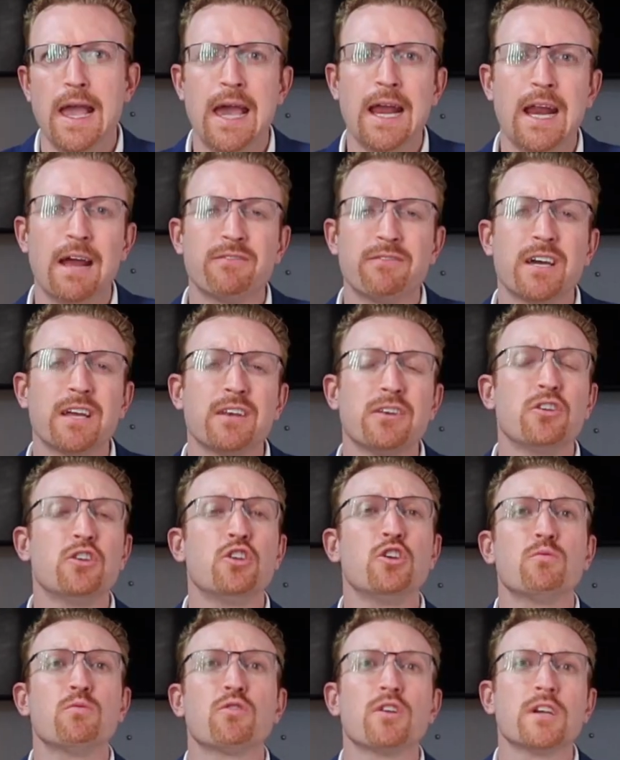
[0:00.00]
And I've done
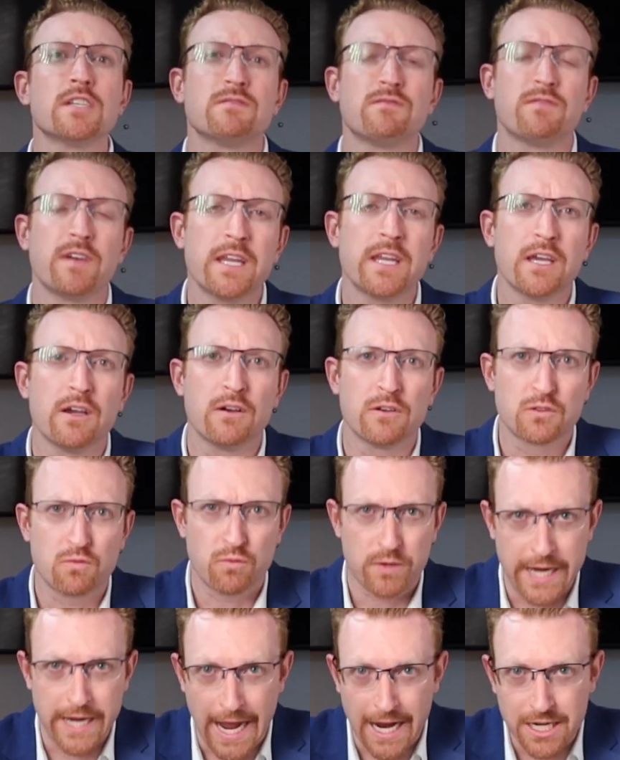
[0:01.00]
numerous
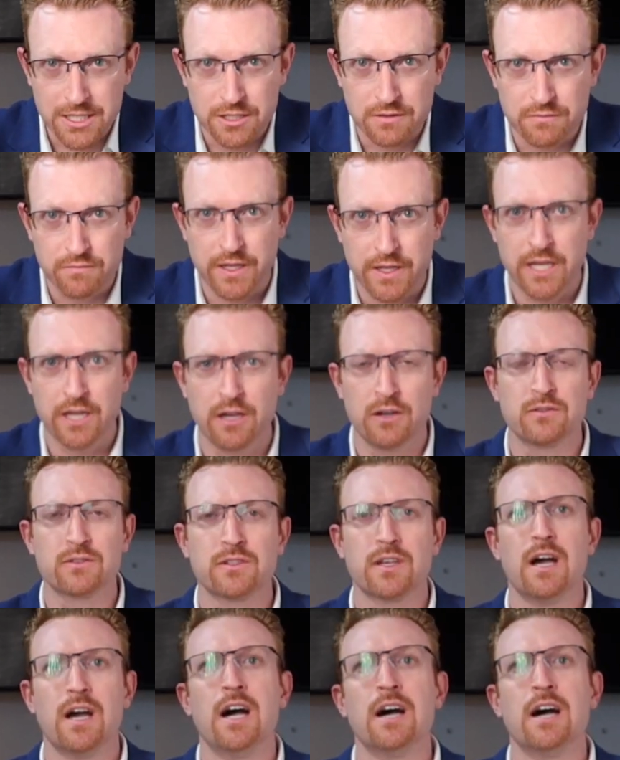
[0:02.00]
videos, reaction videos,